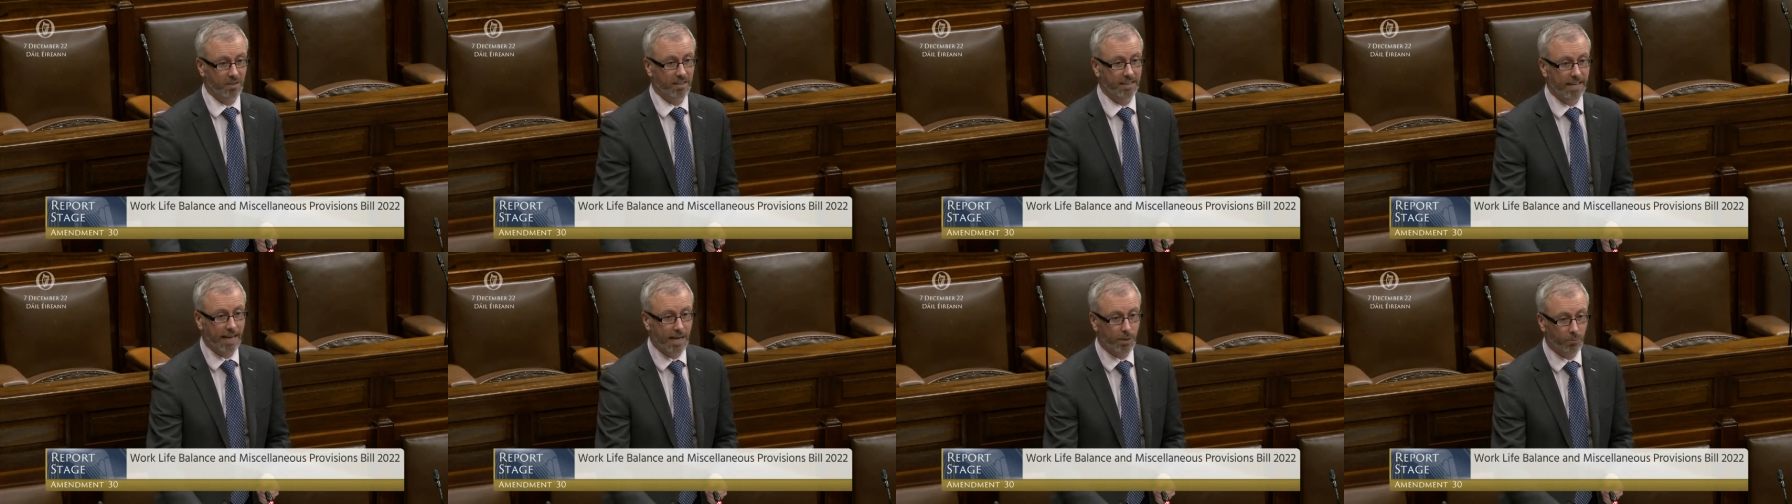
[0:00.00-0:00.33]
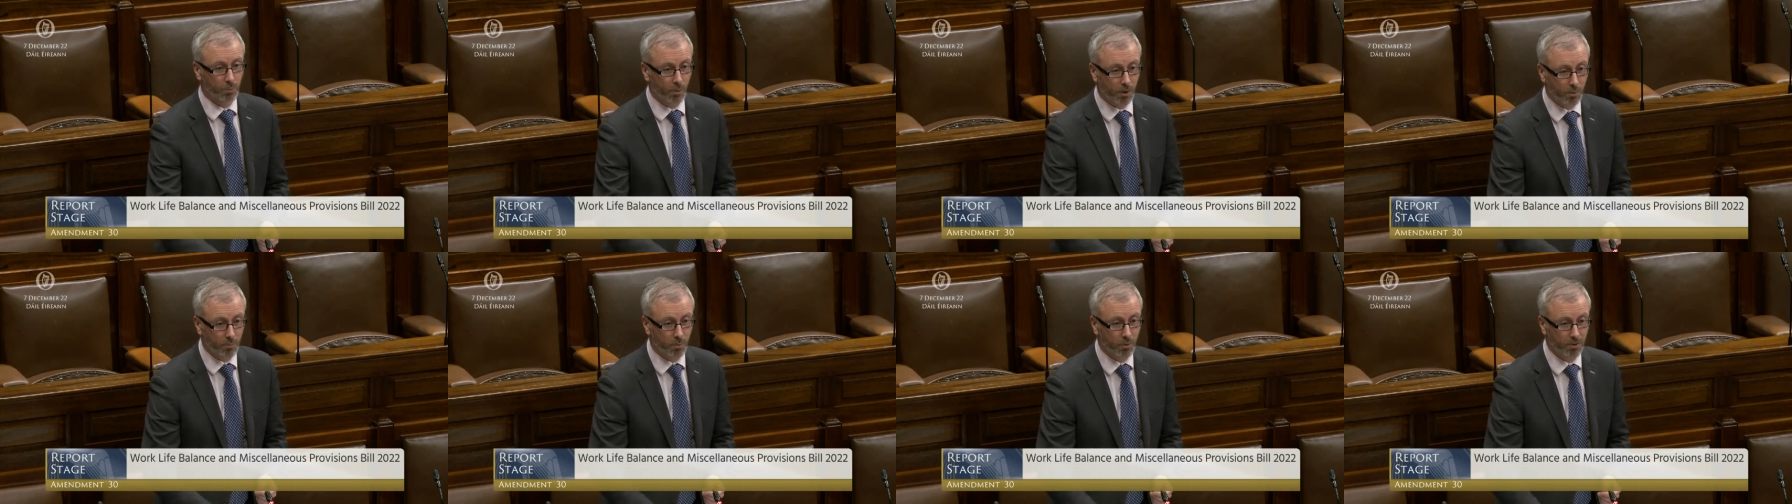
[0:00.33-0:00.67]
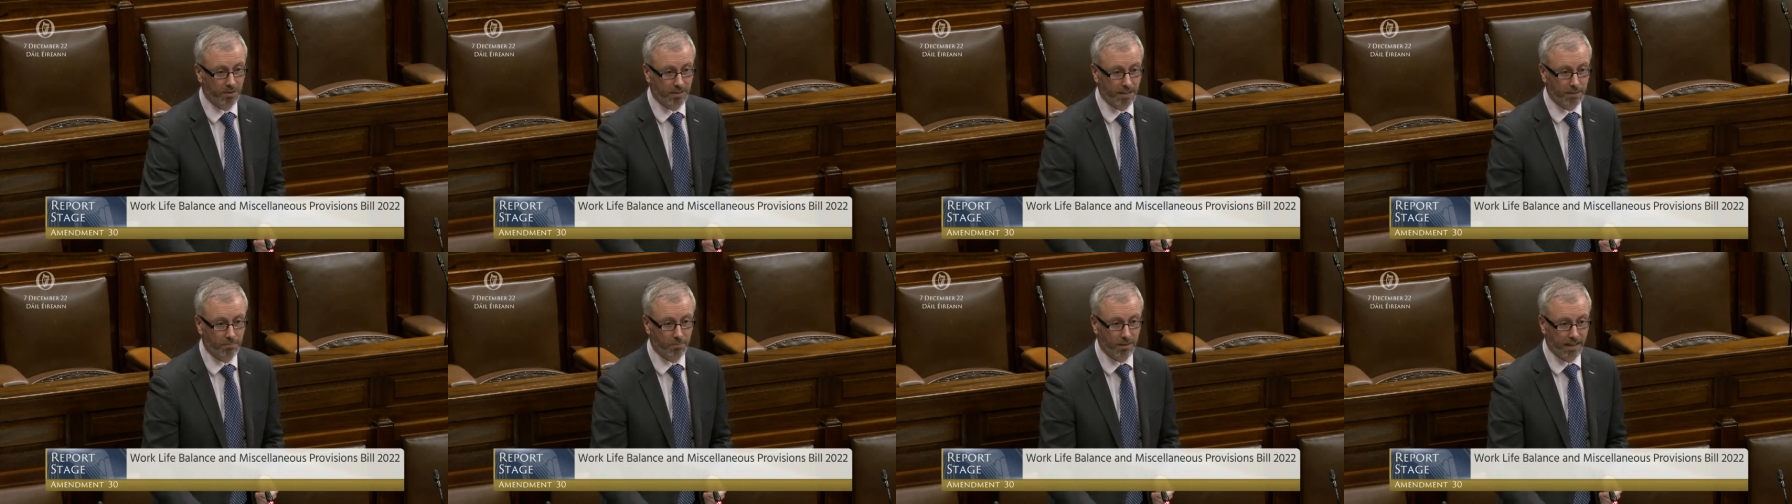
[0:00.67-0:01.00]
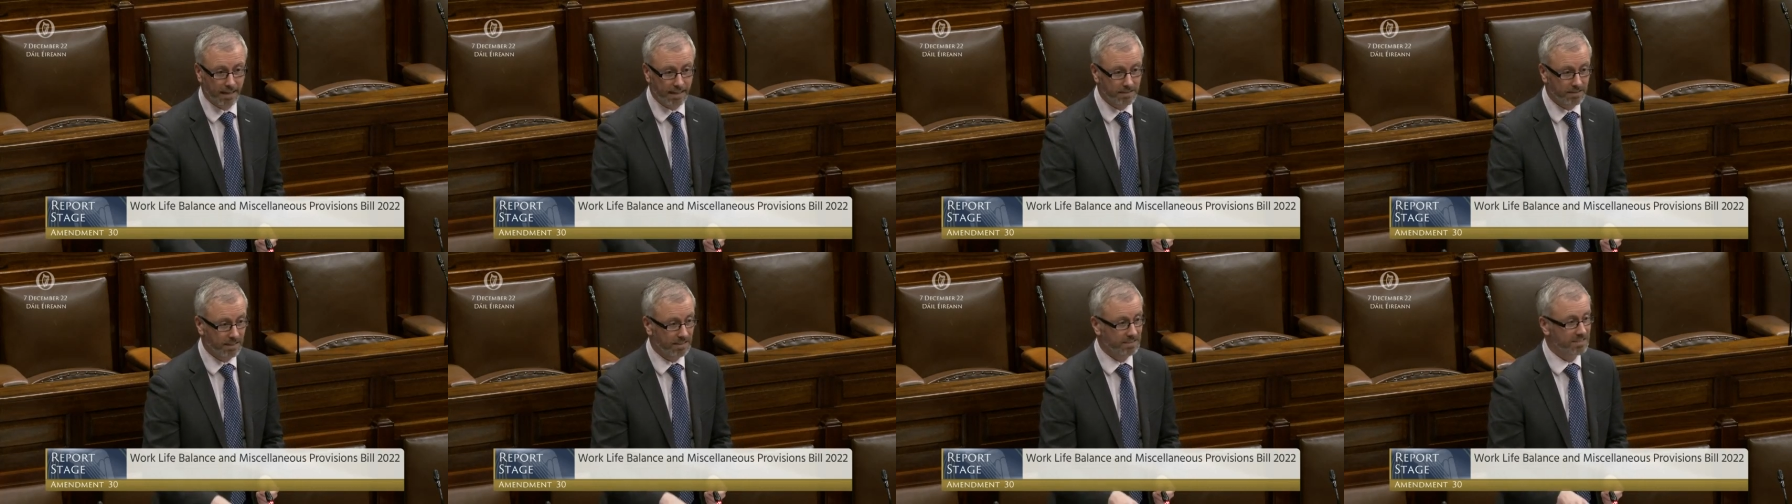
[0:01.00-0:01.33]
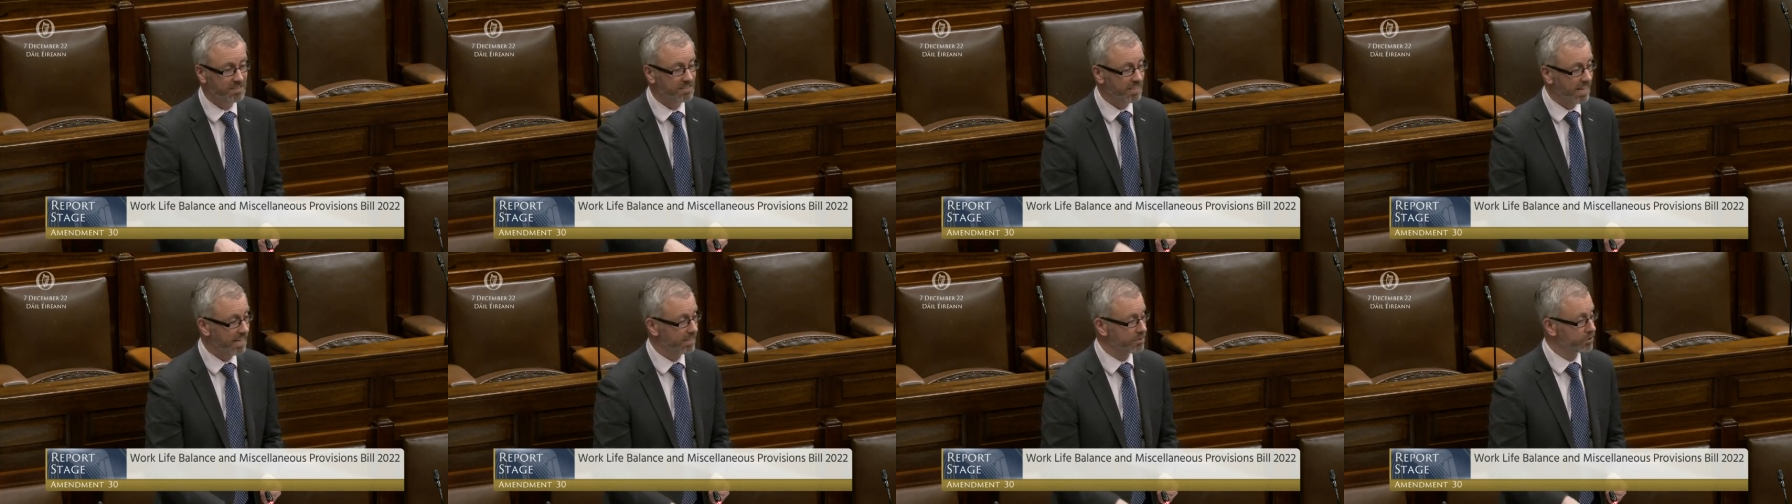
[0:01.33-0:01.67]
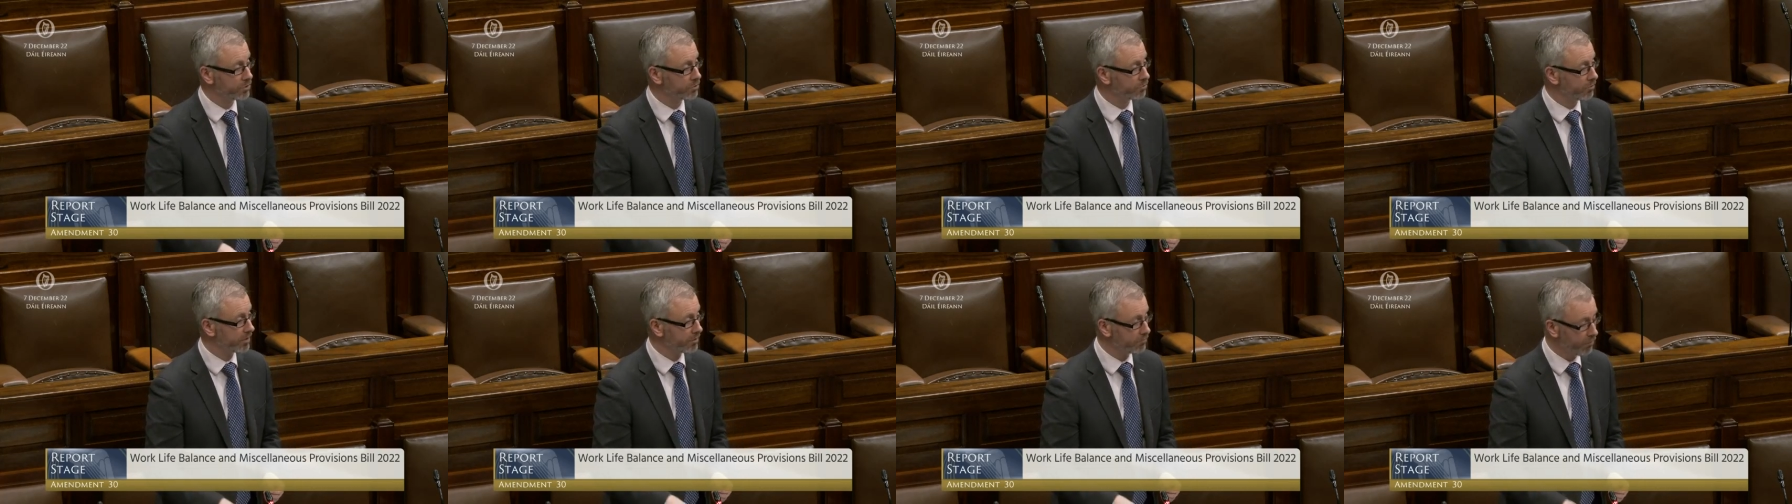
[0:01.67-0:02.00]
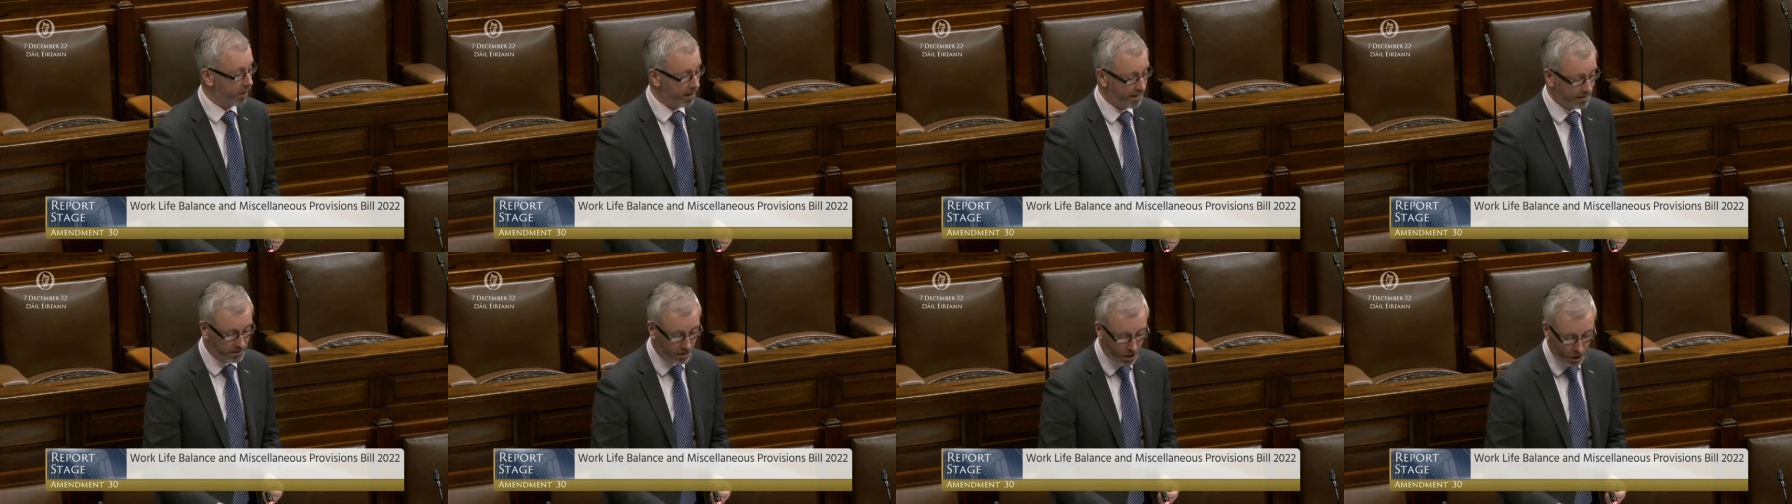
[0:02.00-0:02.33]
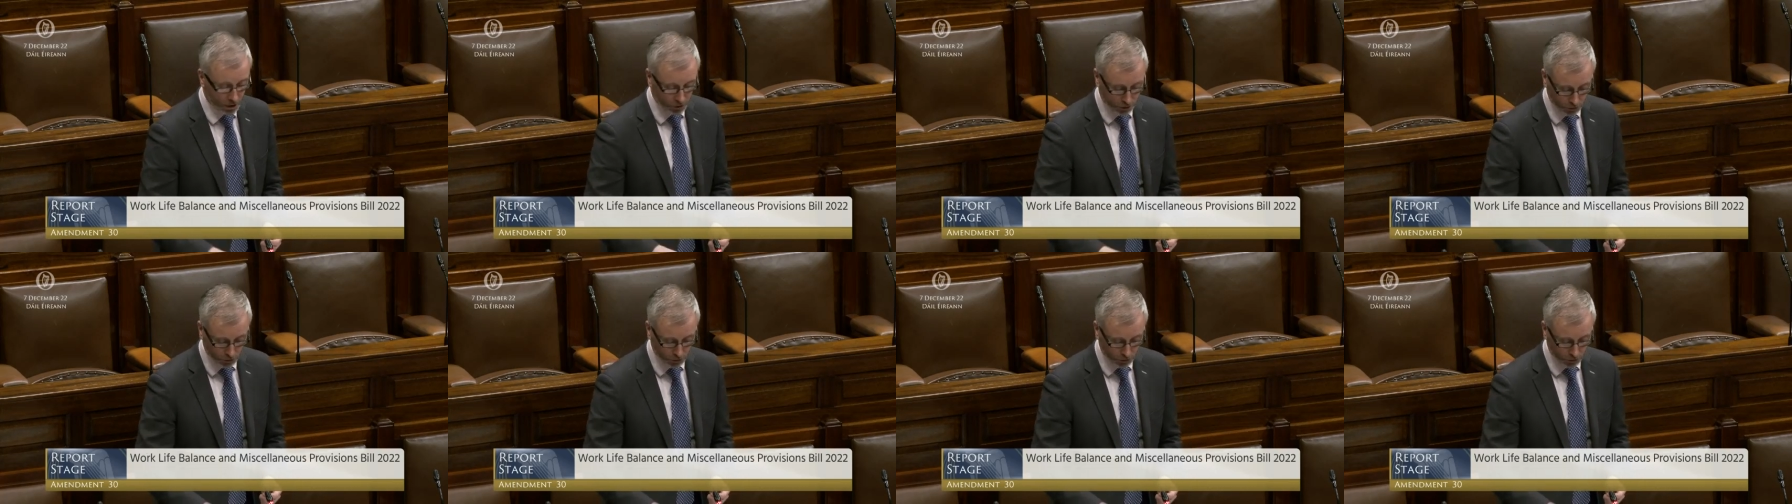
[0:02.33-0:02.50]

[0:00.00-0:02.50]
But again, we're putting in place a statutory right